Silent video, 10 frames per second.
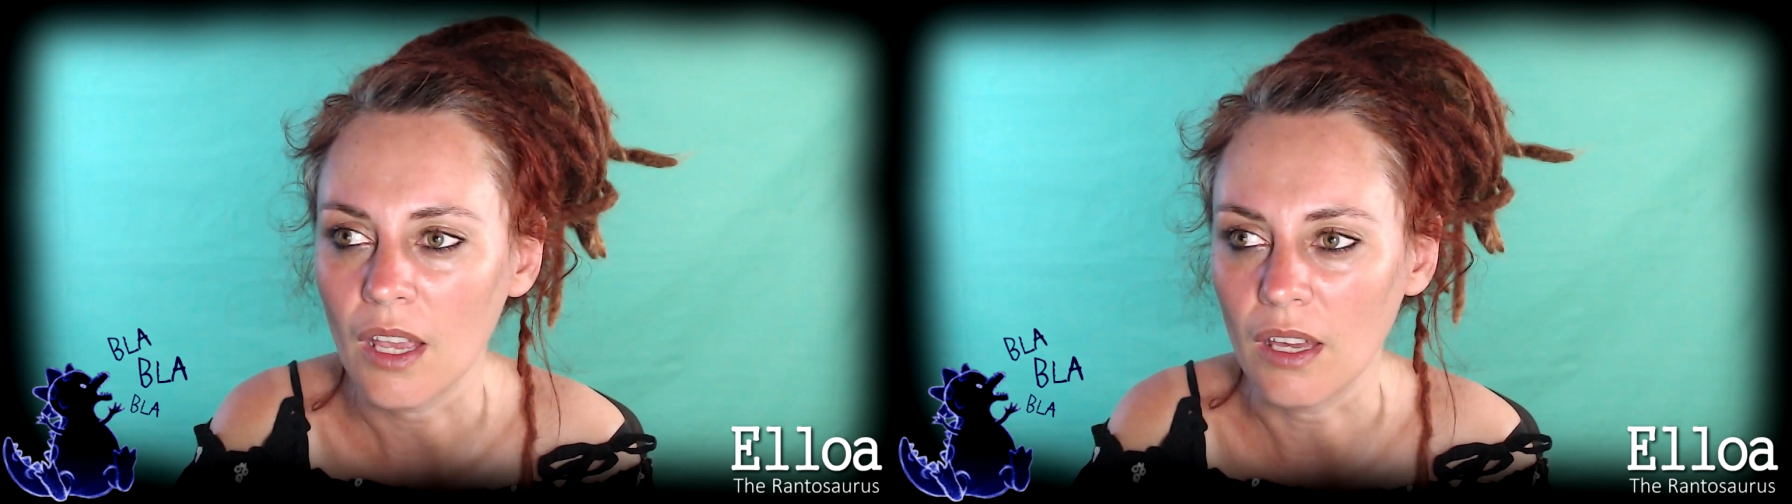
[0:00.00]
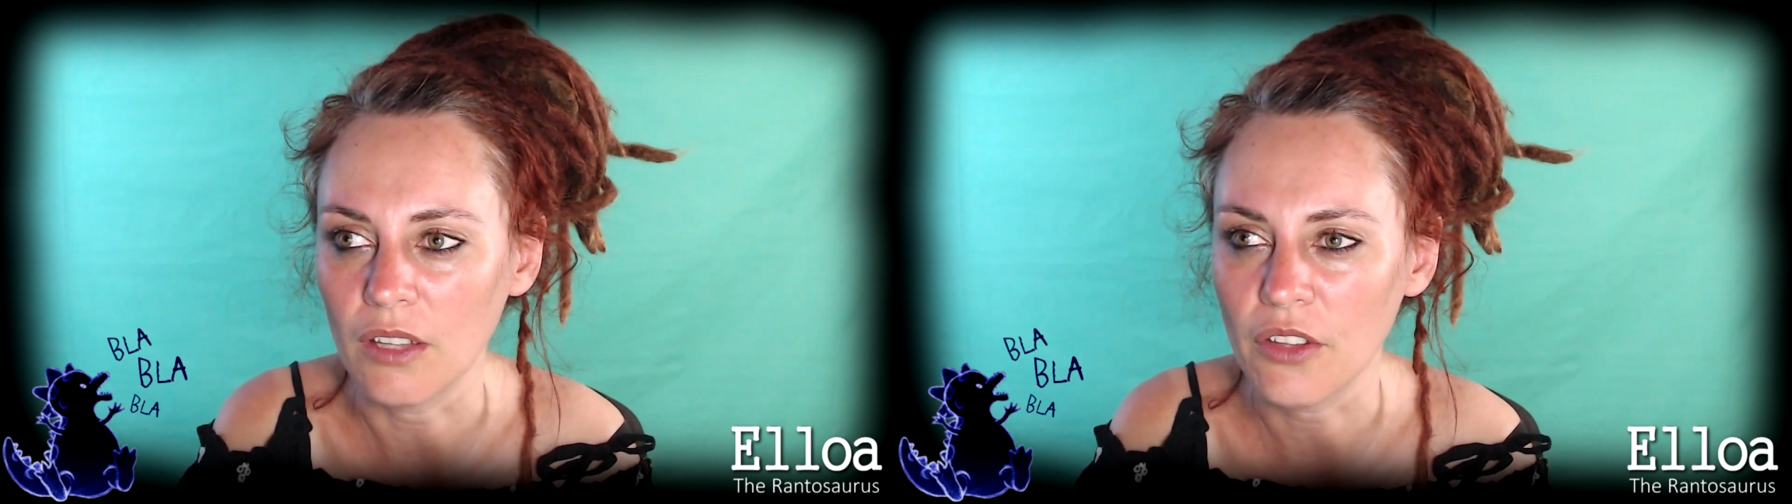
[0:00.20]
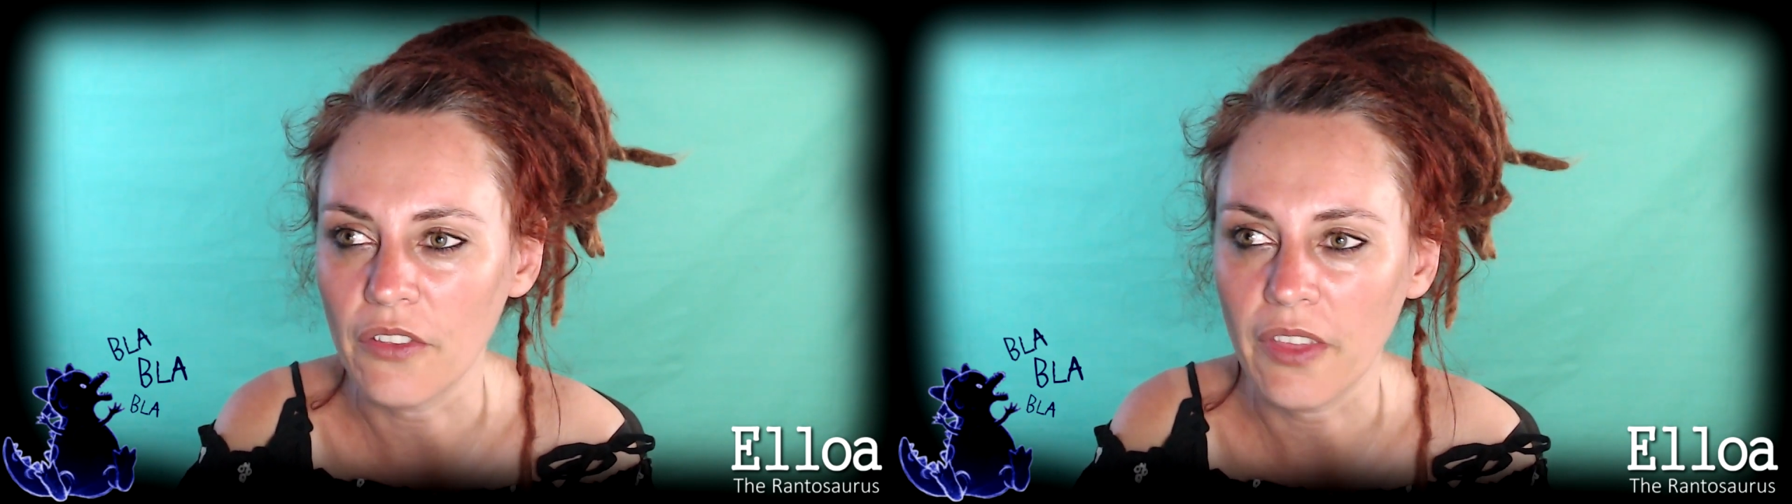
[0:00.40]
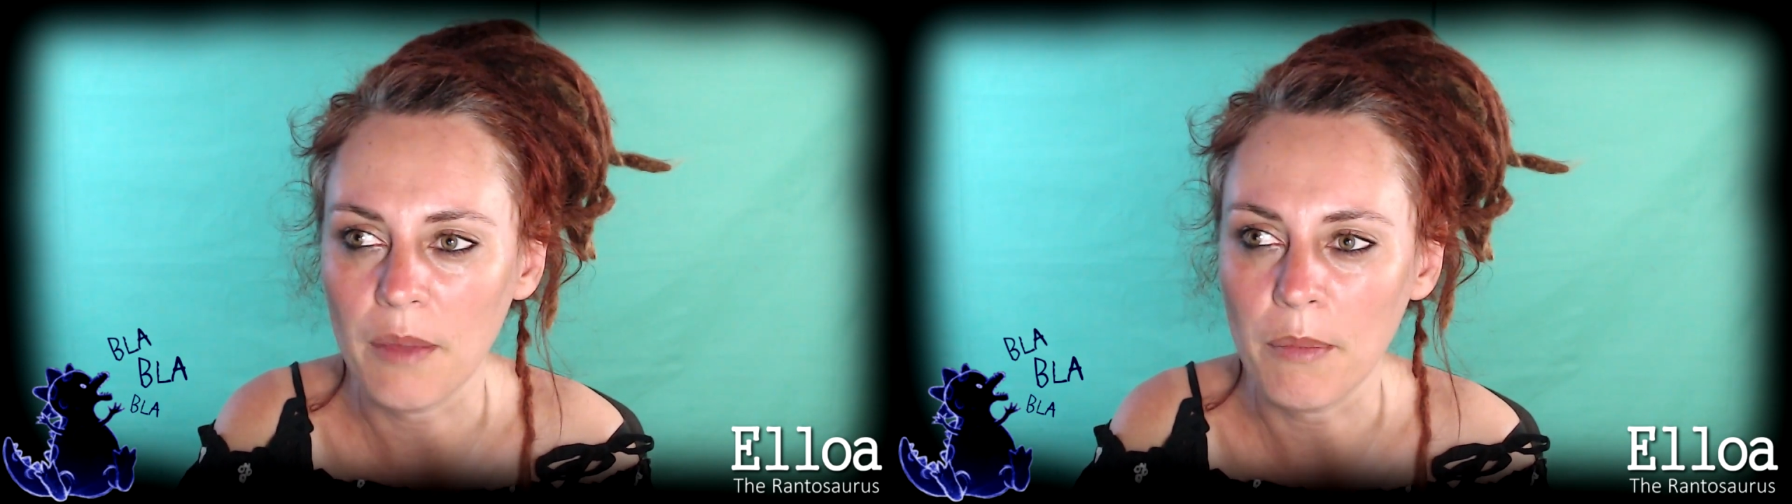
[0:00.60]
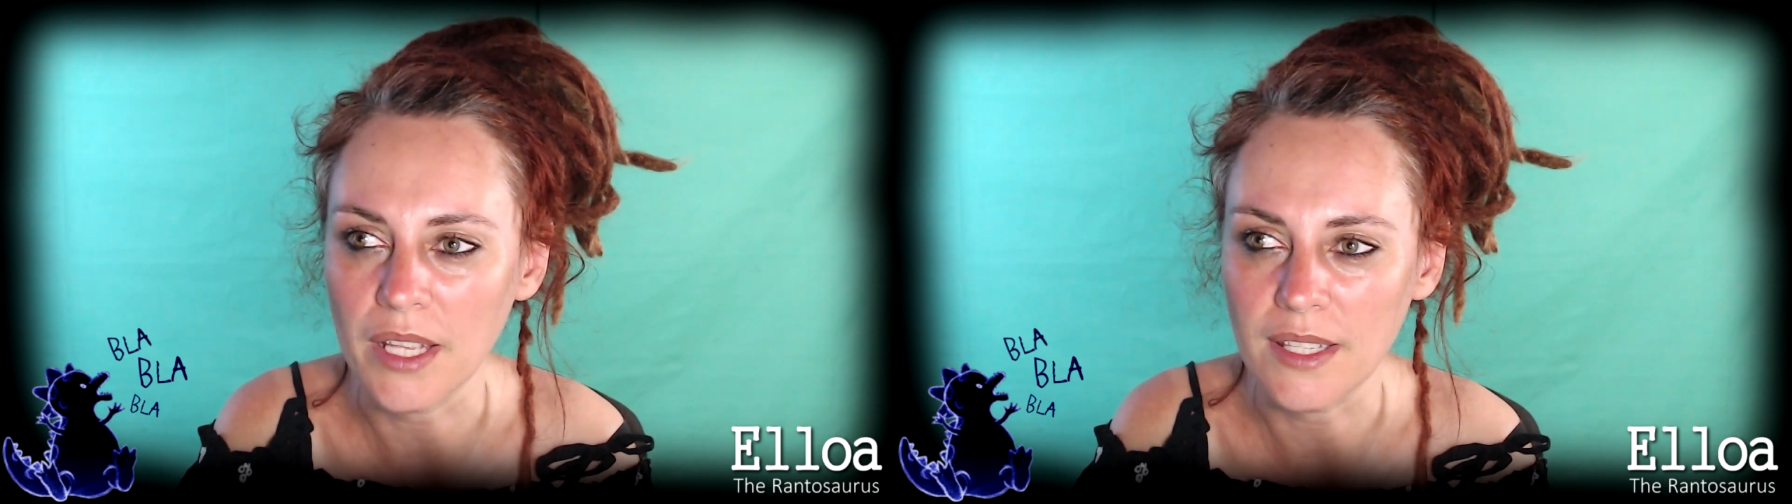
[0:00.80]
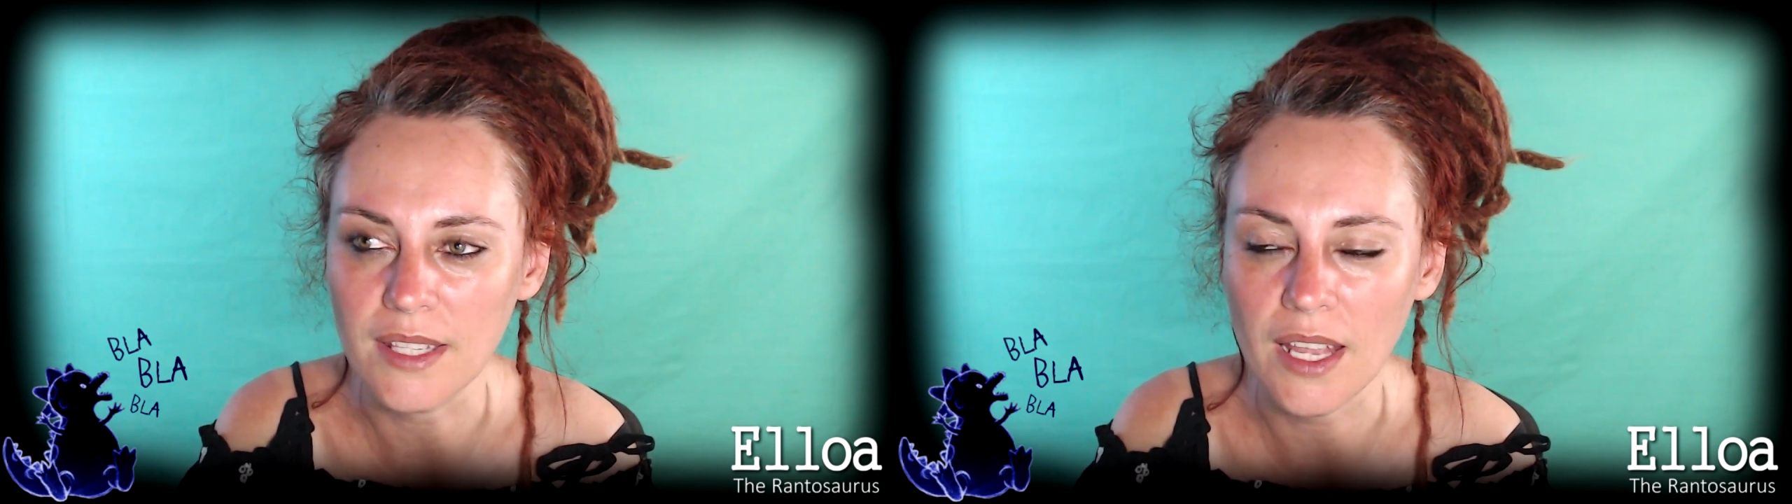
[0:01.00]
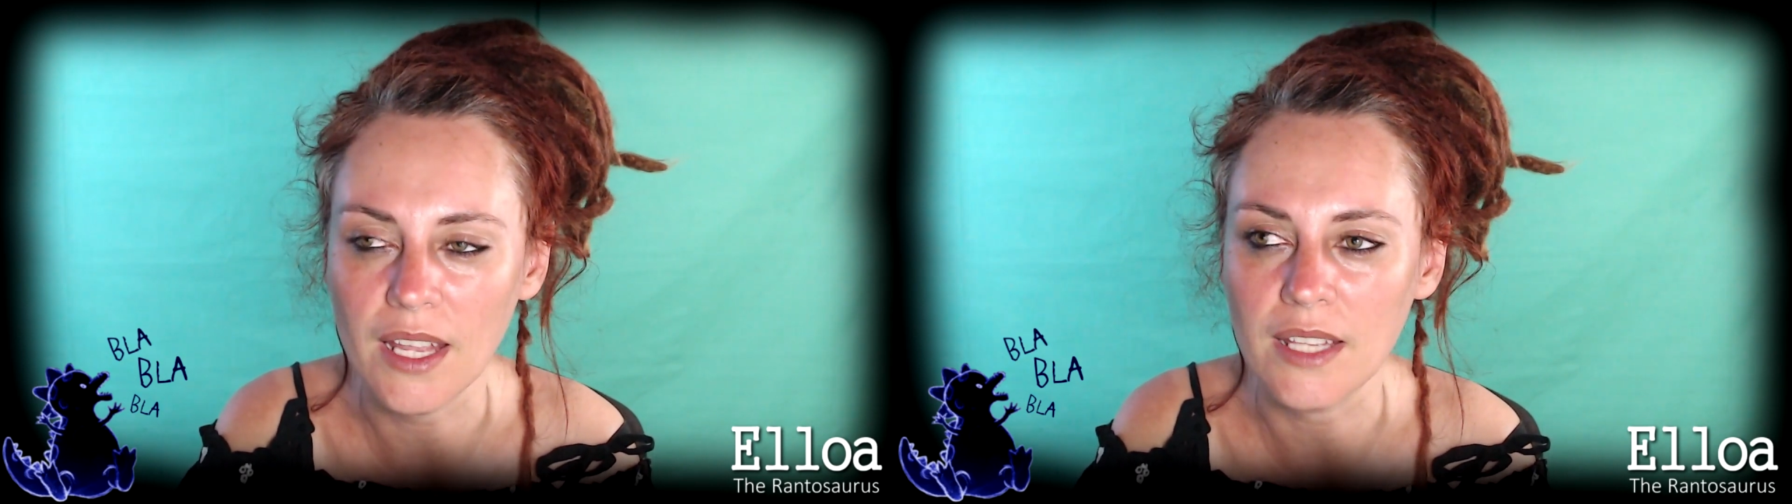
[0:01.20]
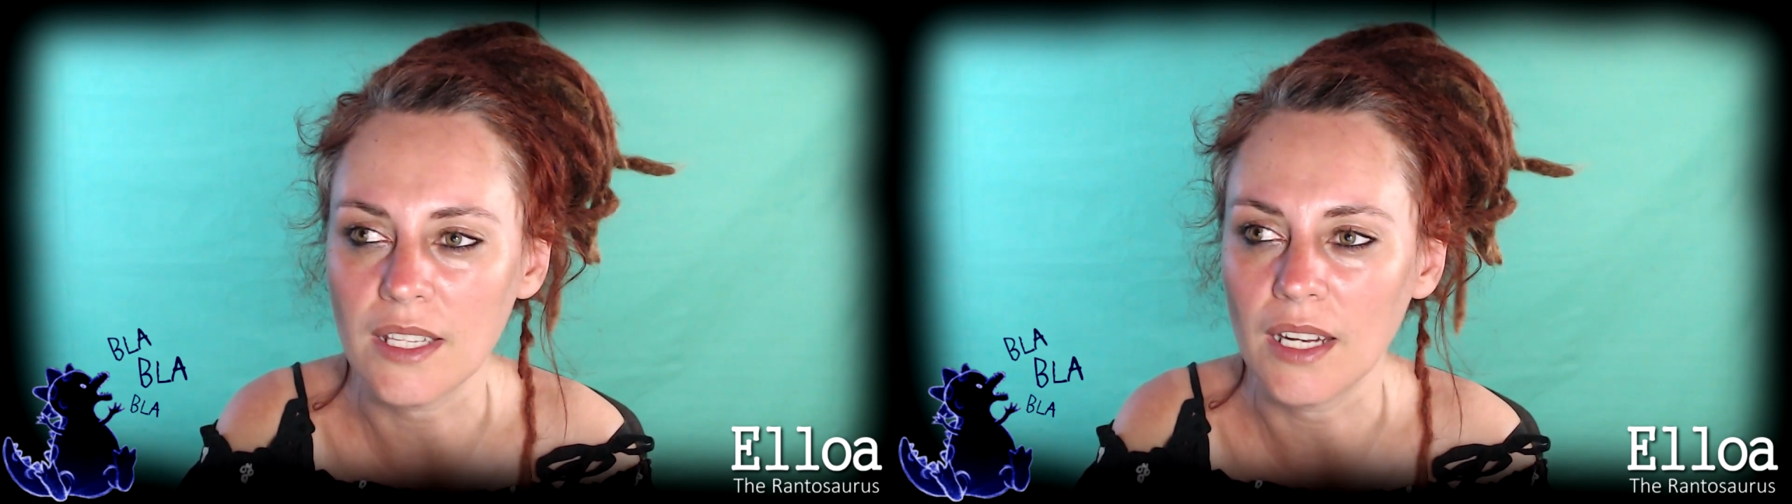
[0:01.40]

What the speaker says: Nothing made sense,